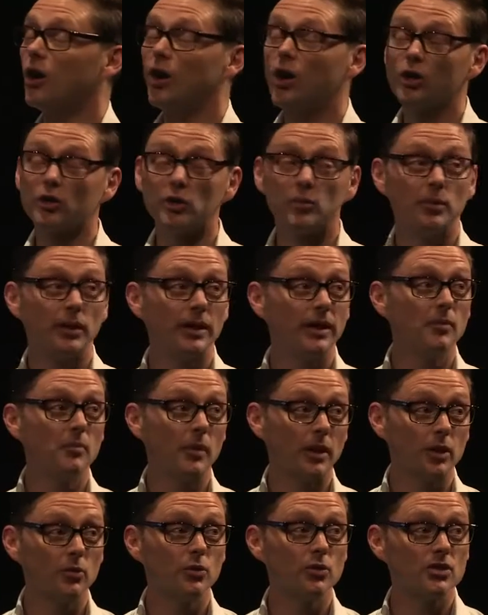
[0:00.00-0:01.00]
Arguably,
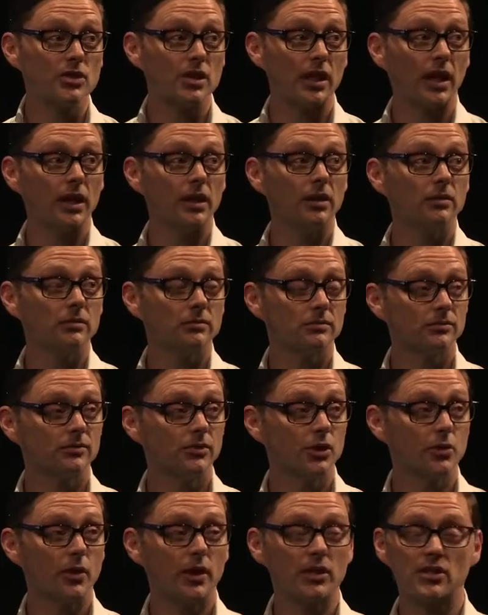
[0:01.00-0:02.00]
many would say,
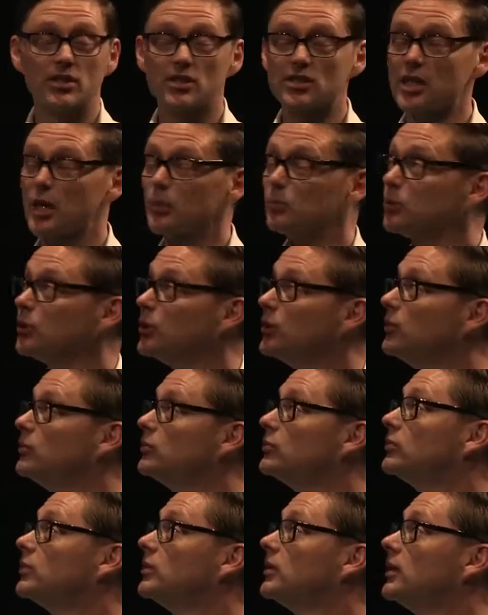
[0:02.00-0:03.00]
the greatest example
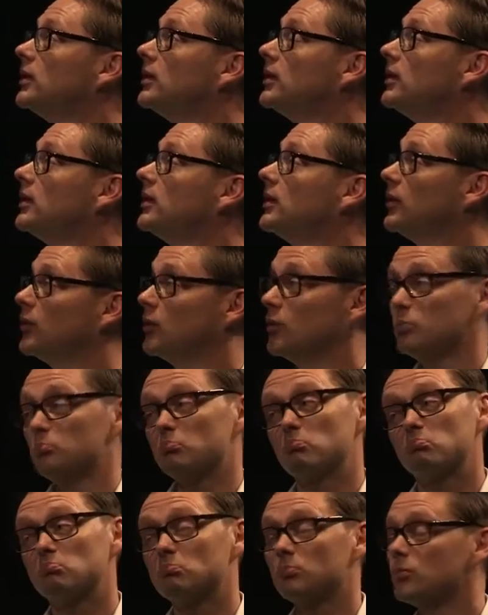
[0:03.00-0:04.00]
of
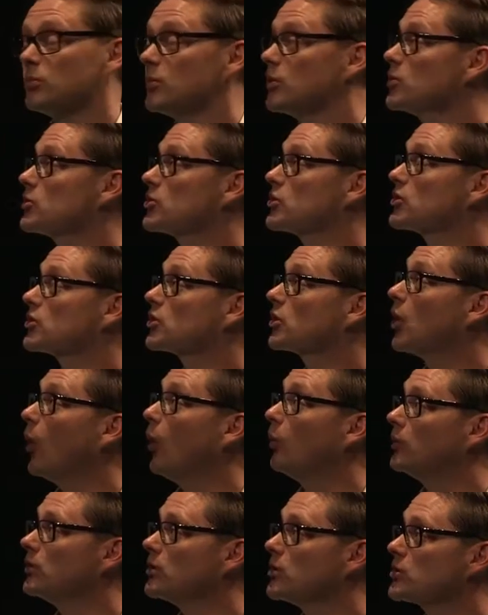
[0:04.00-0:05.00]

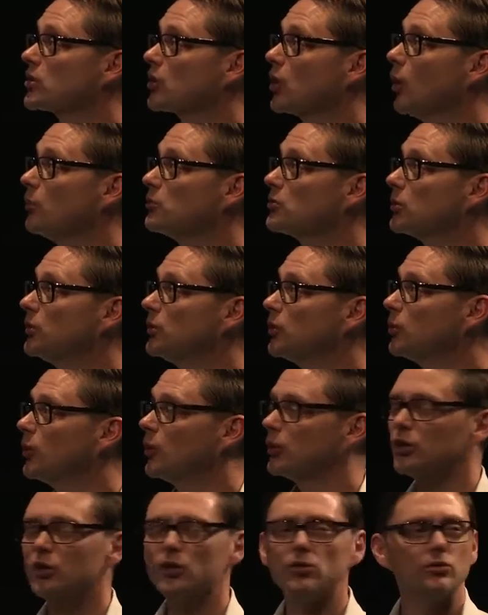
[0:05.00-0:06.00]
sculpture in the
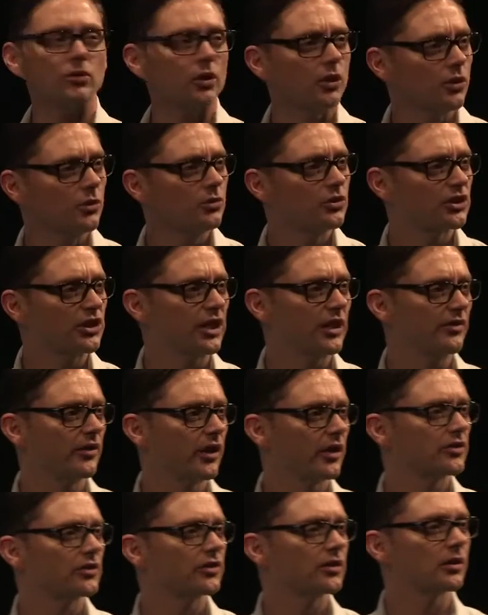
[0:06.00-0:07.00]
world. Who's seen
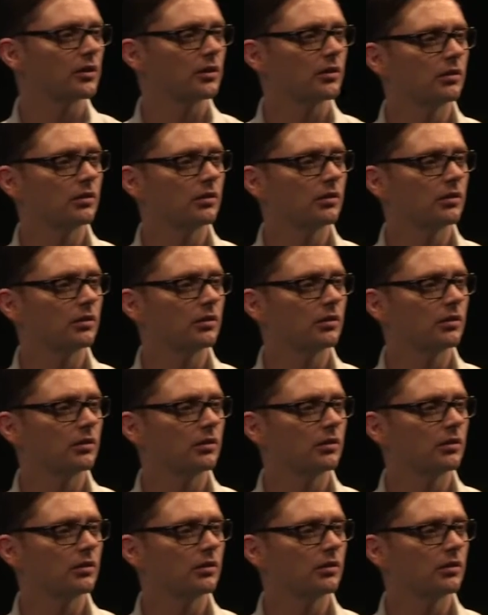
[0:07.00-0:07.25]
this?